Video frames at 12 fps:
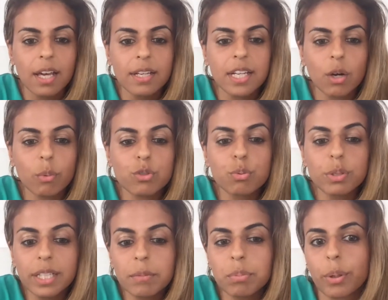Now, what's
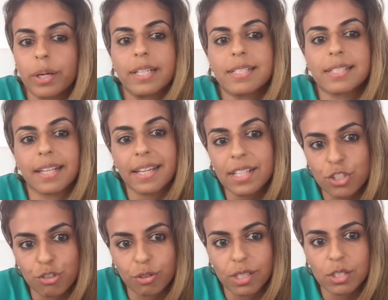really important is the
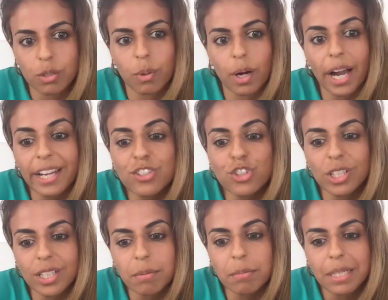history. So
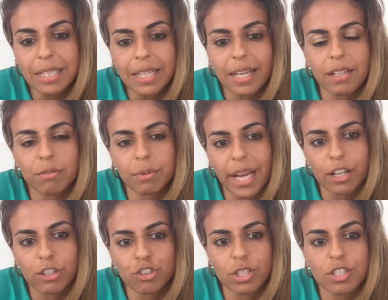IgE-mediated
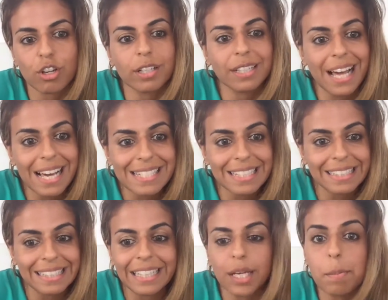reactions are
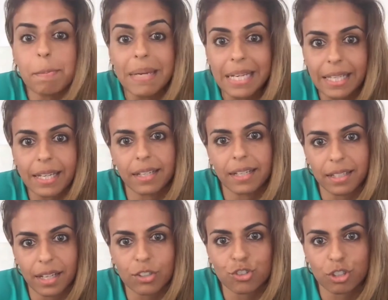classically immediate
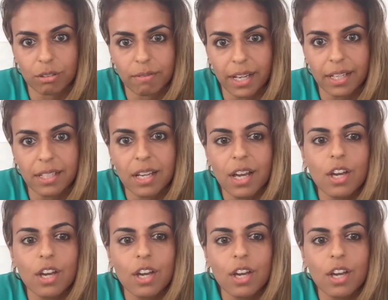in nature, right?